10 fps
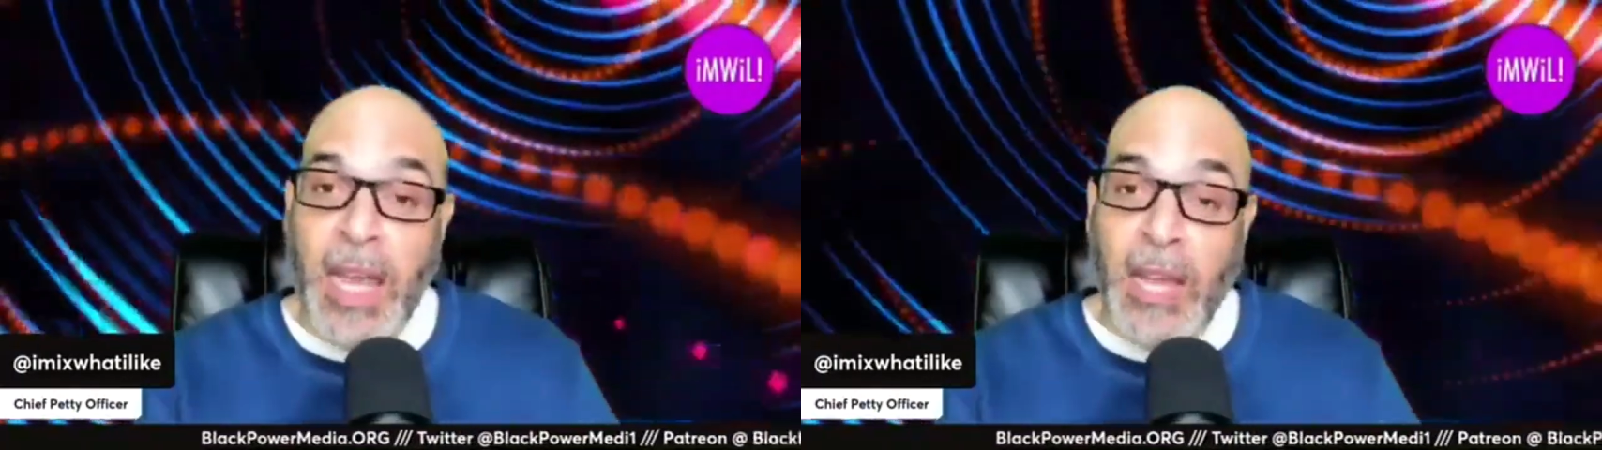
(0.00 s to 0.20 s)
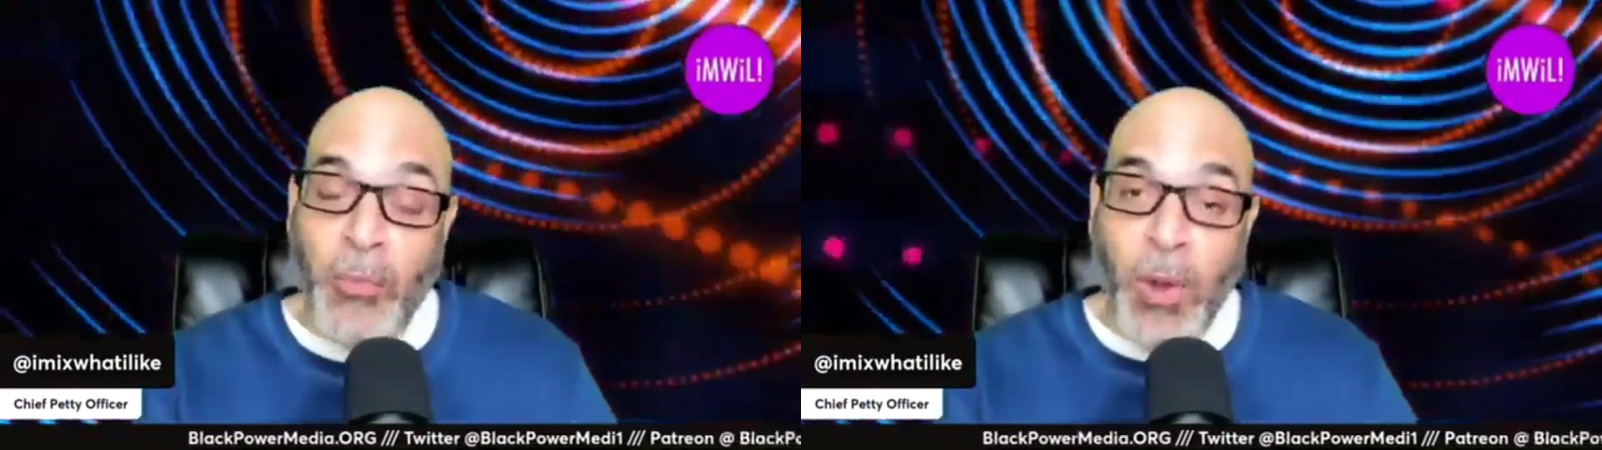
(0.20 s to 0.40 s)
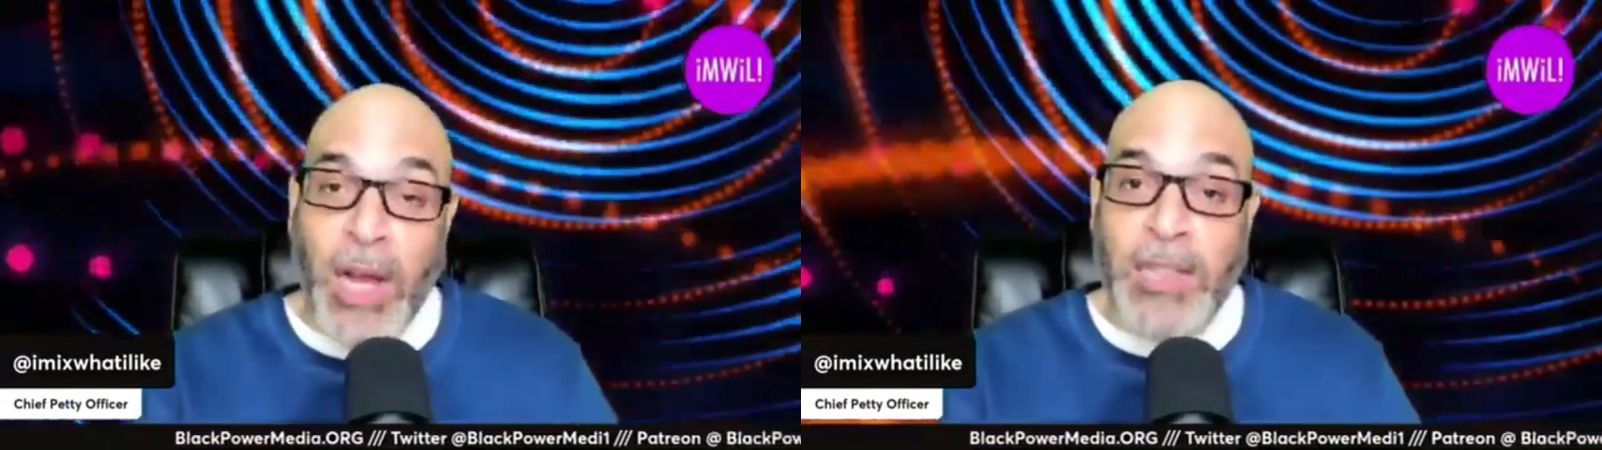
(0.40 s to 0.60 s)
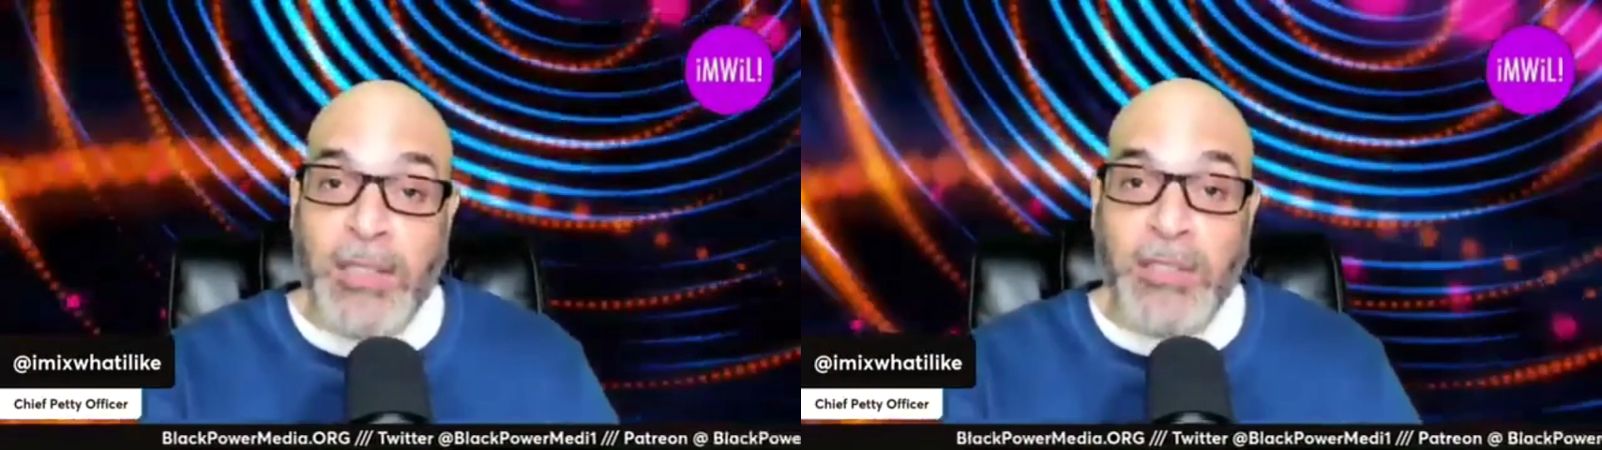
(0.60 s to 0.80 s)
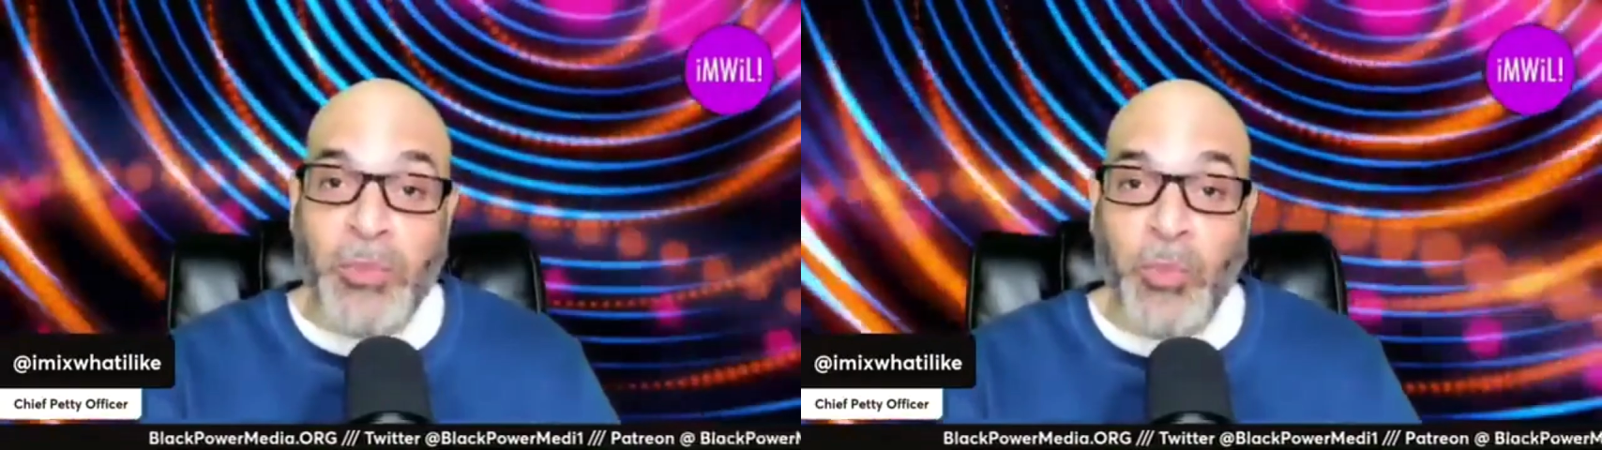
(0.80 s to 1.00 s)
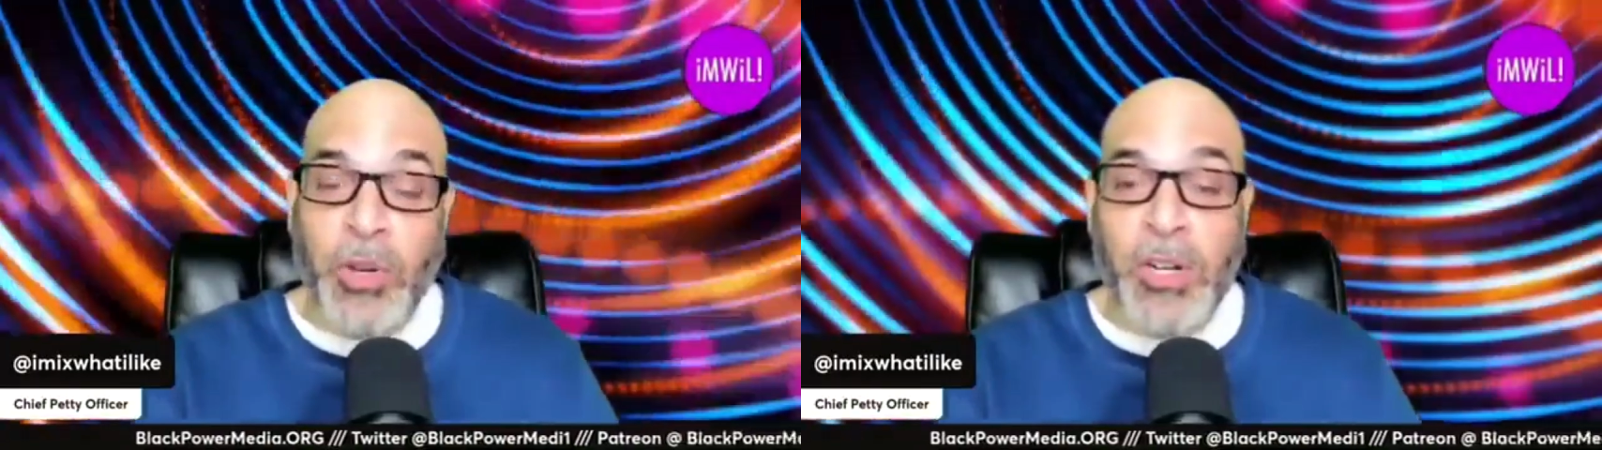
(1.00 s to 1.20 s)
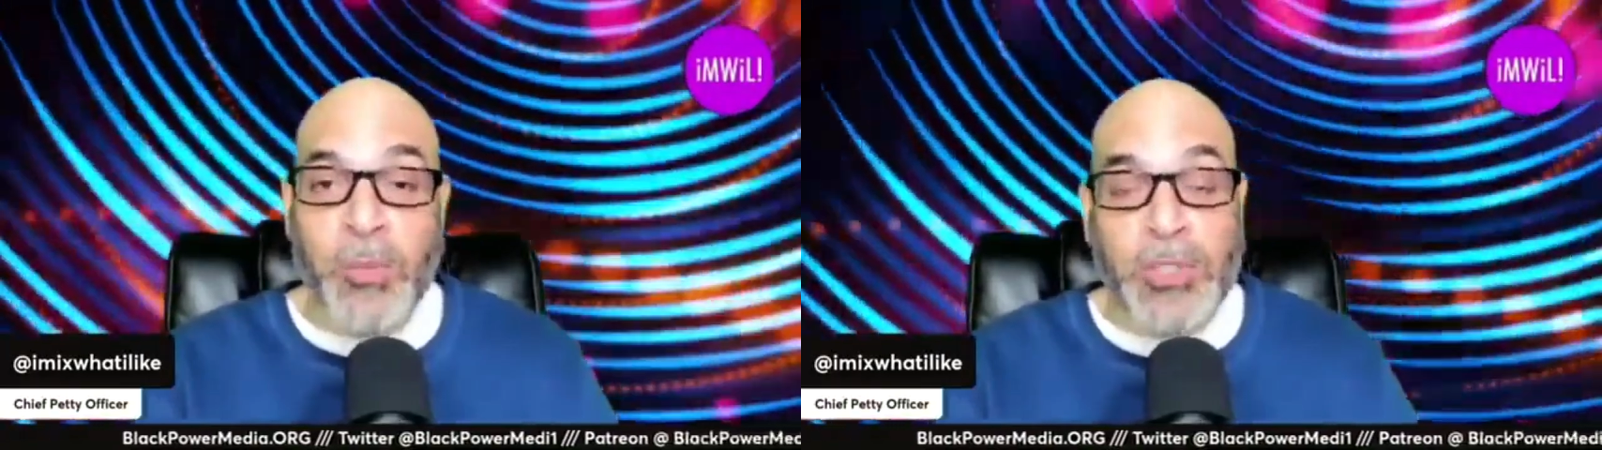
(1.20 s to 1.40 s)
and why it doesn't work.